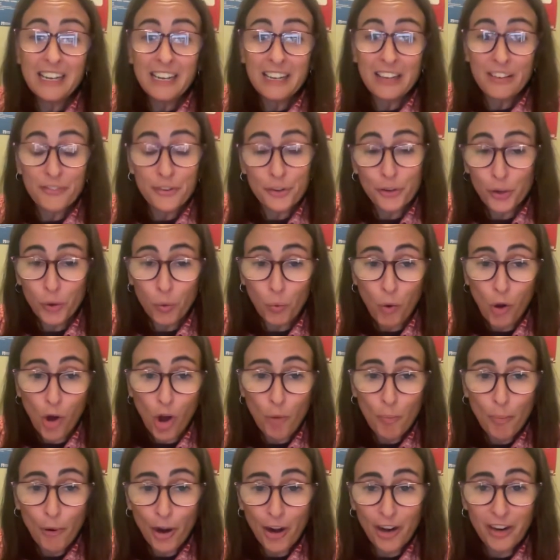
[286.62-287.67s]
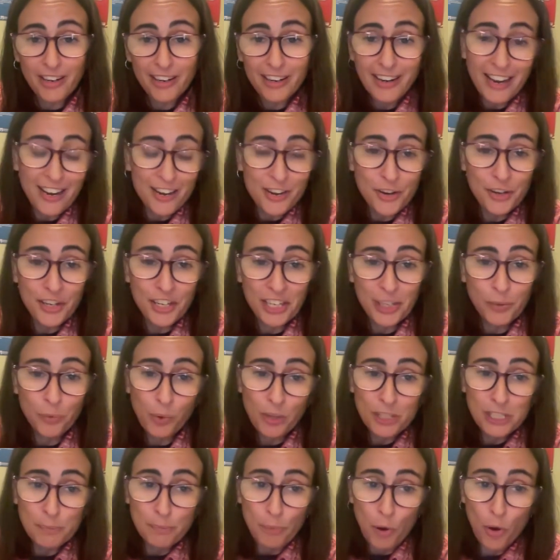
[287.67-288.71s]
If you're in a Walmart and your kid
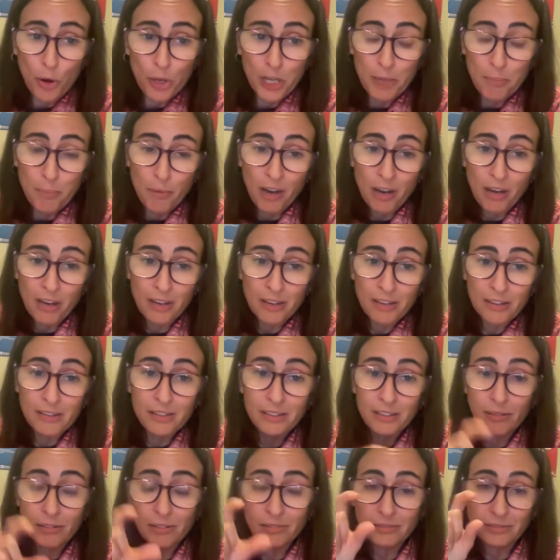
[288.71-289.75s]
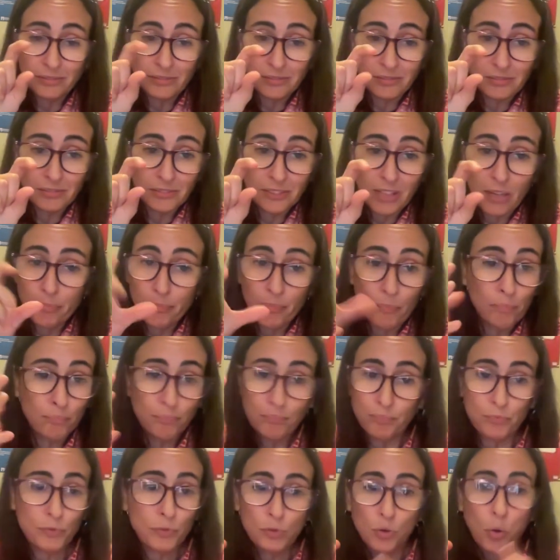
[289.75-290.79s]
wants a Pokemon
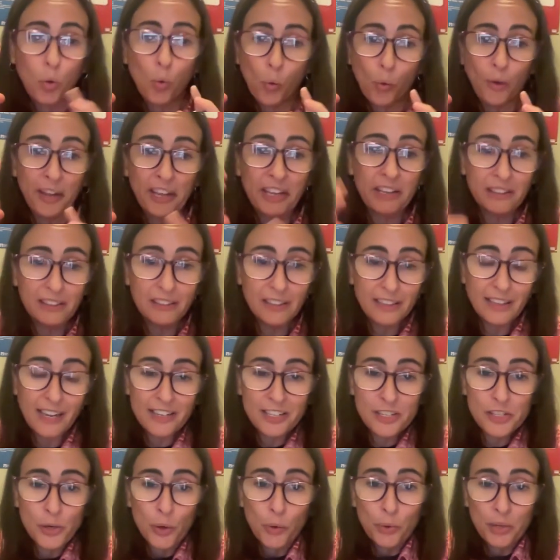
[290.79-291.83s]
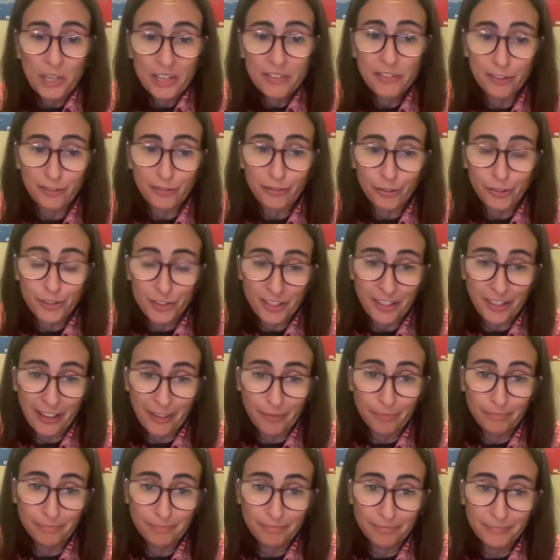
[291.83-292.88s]
toy and you don't give it to
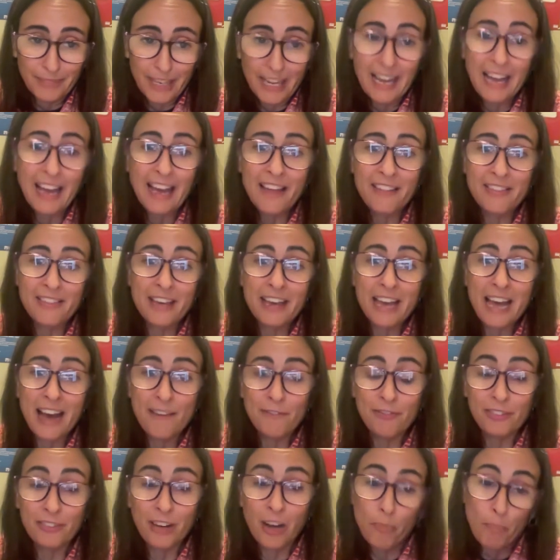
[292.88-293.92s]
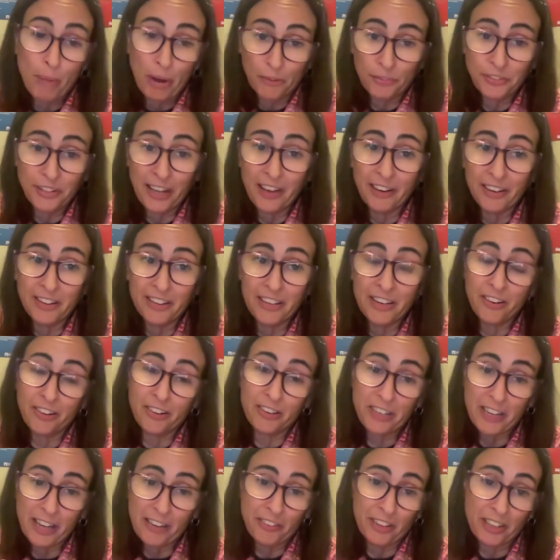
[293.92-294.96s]
them, and they have a meltdown and
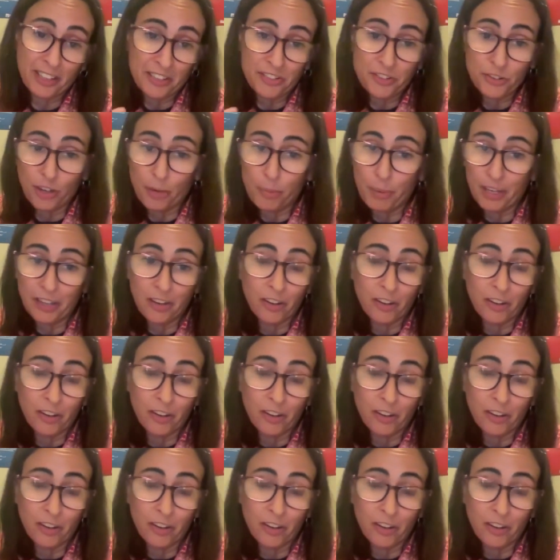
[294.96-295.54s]
they're yelling and screaming